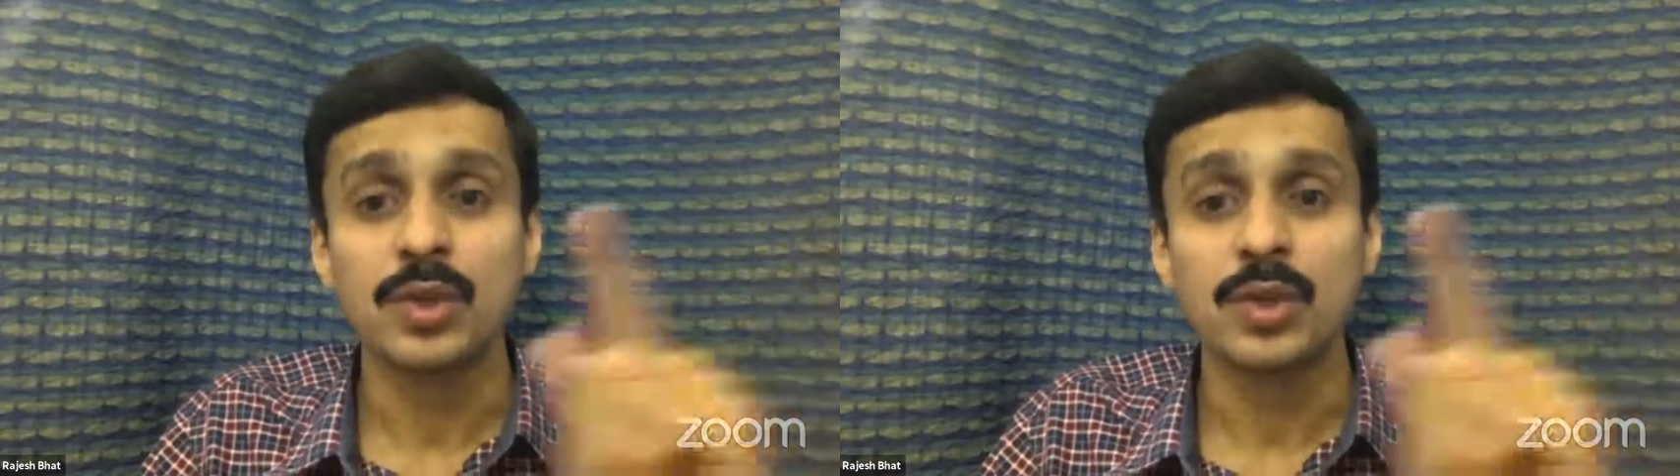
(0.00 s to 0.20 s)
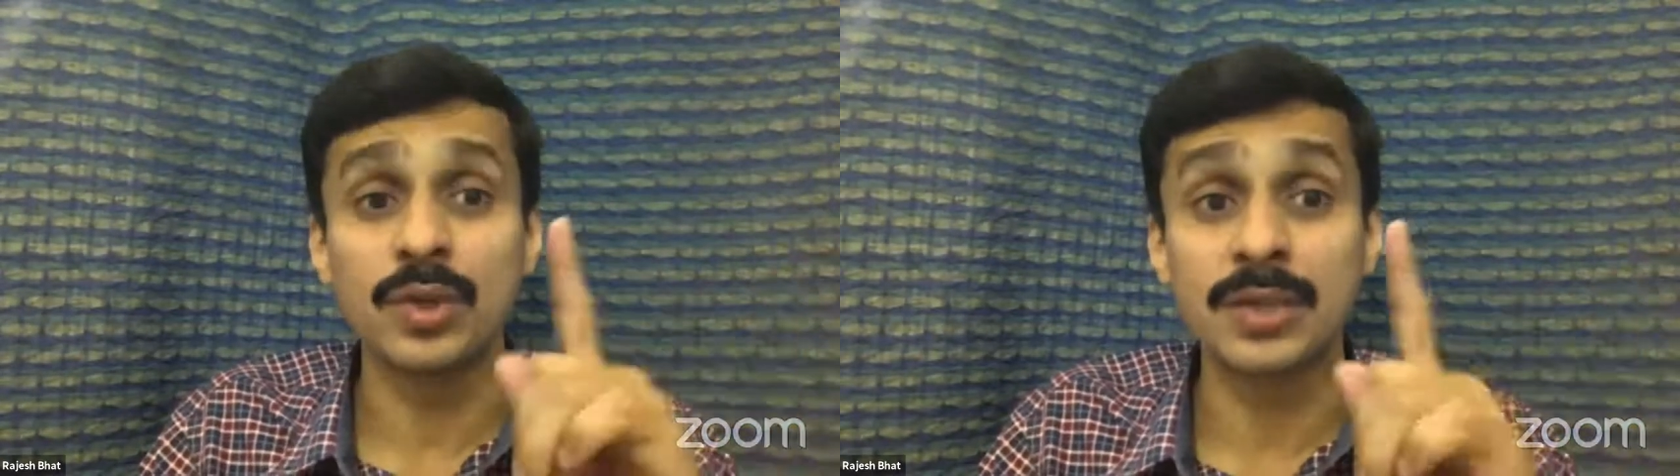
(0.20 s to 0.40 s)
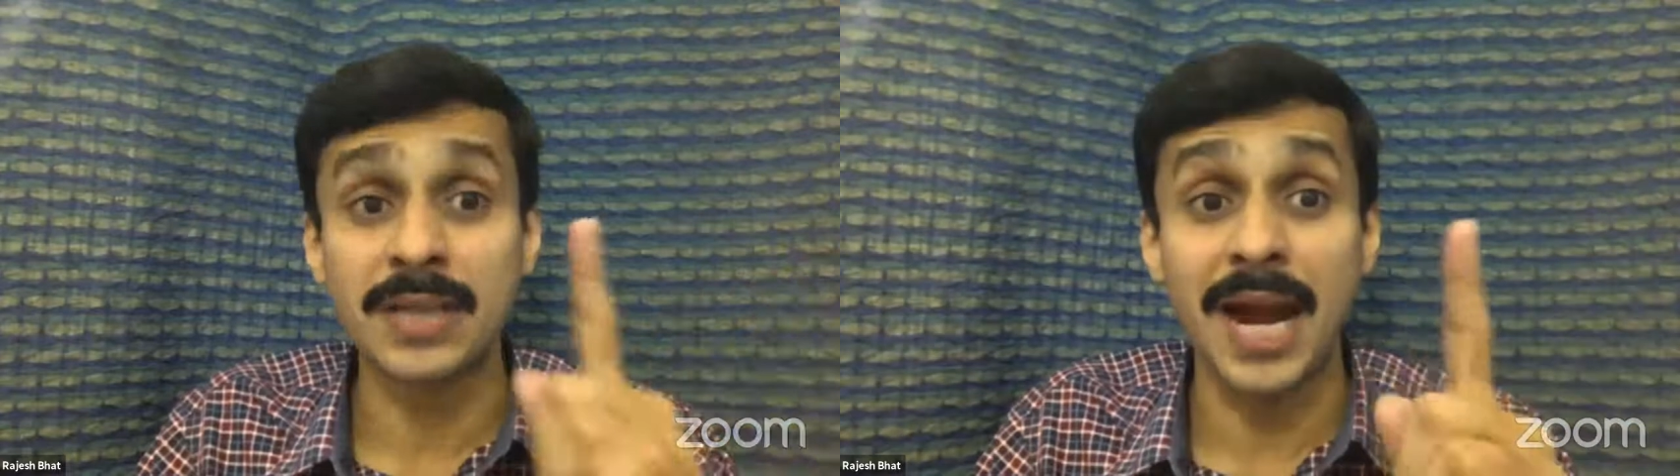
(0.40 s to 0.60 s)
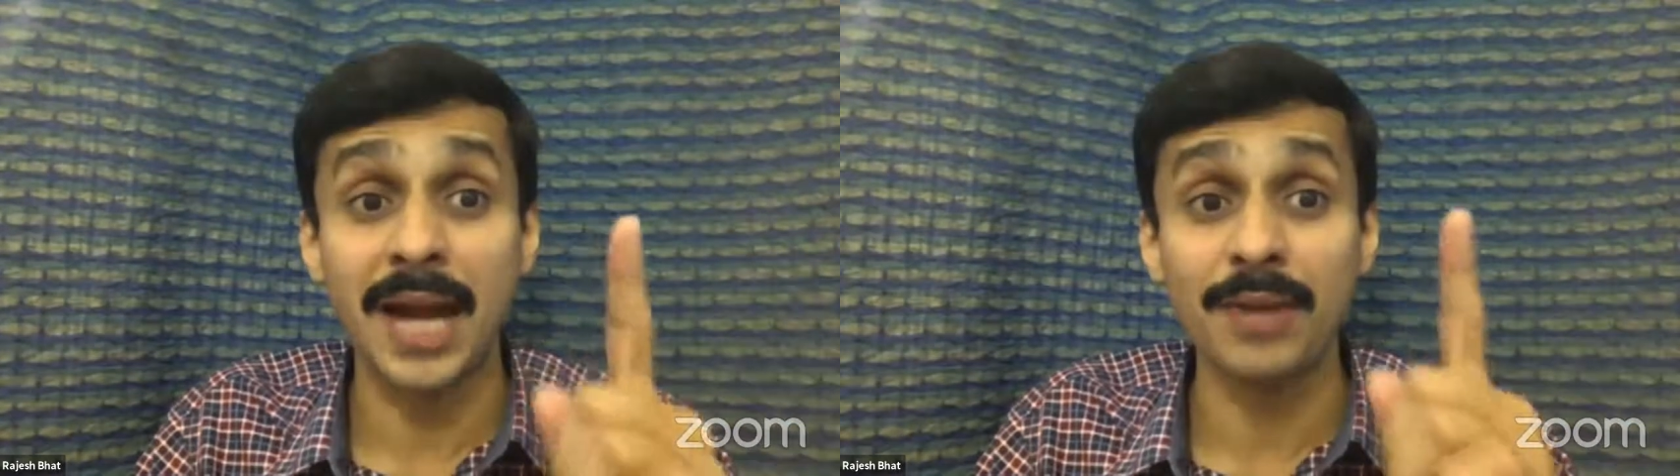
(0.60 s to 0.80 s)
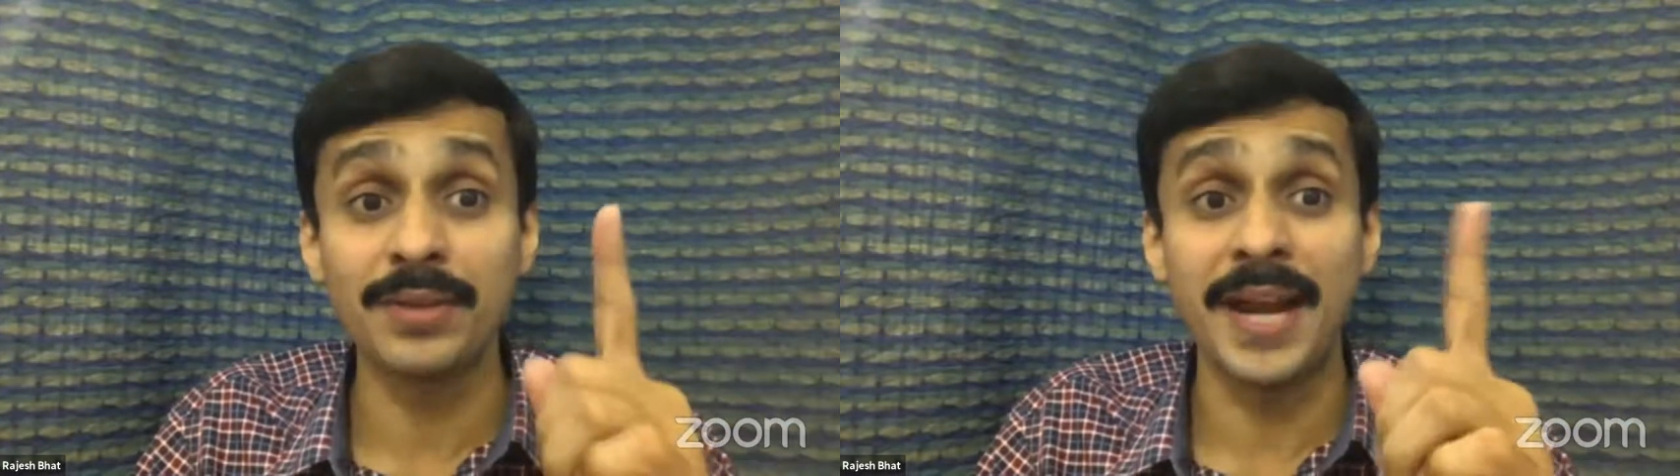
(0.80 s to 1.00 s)
So
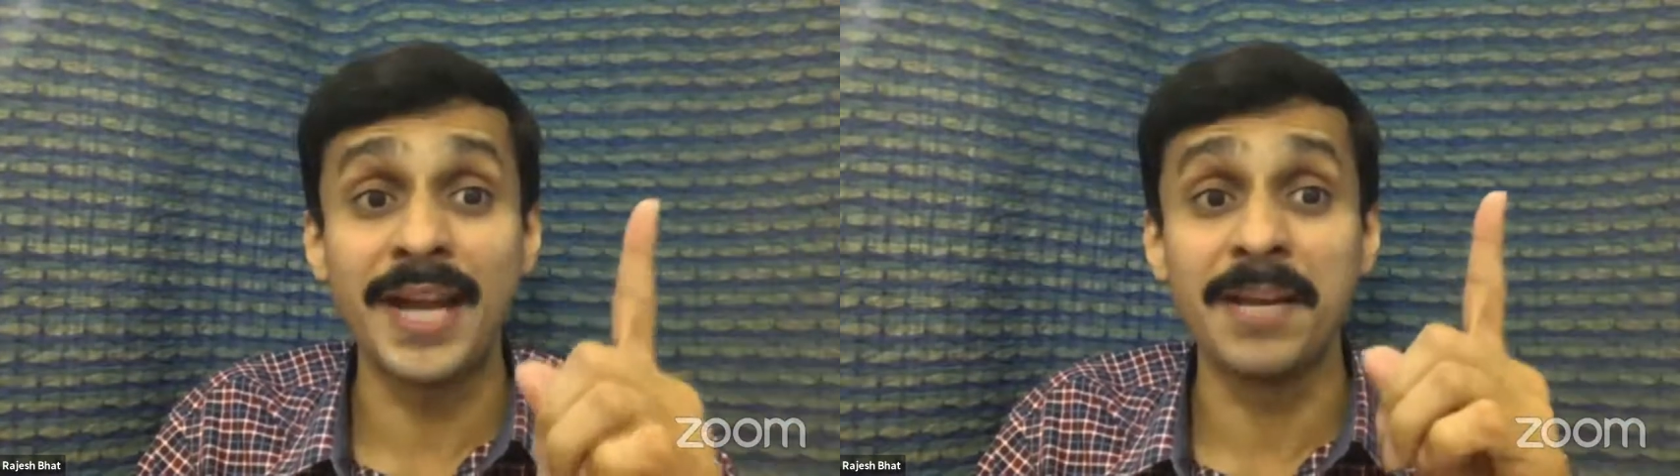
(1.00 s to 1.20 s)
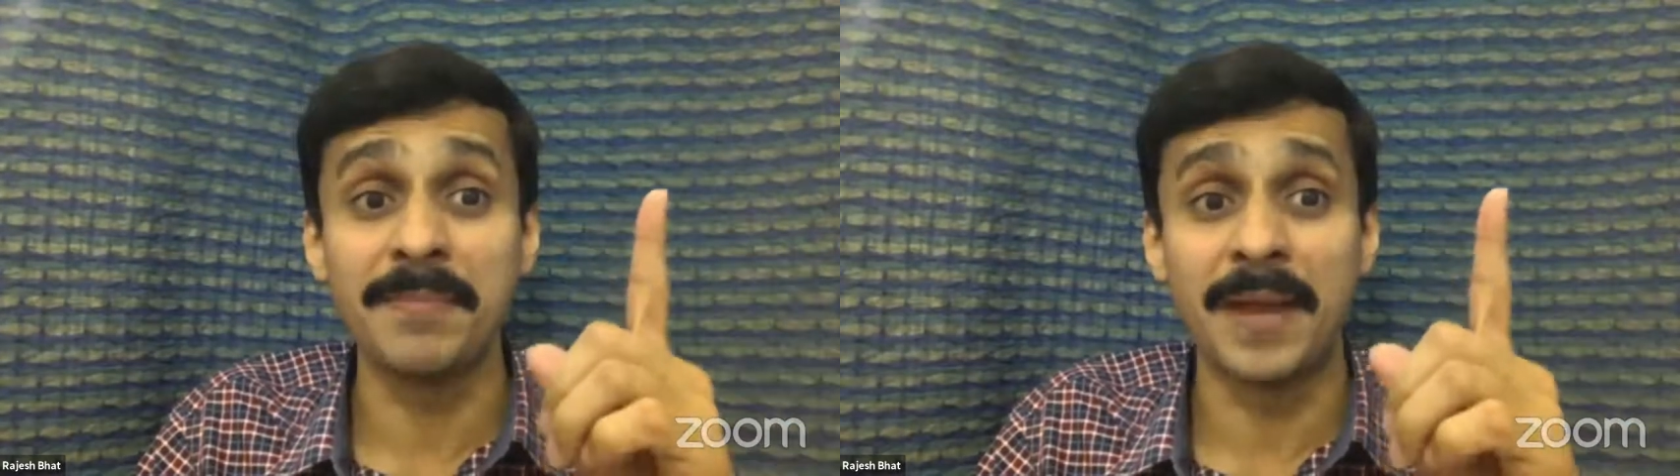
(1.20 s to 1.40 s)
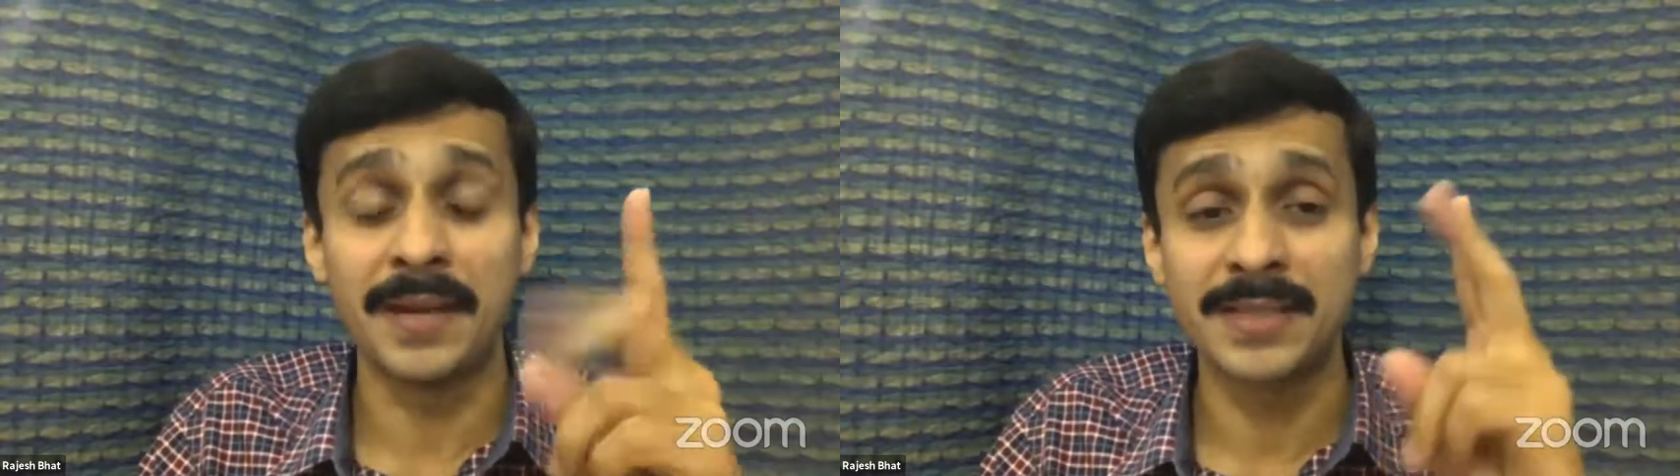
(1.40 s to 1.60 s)
start with the end in mind.